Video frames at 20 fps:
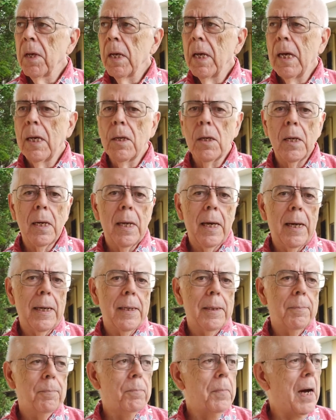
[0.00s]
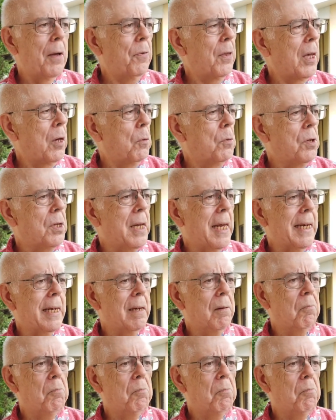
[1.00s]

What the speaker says: In, I think it was like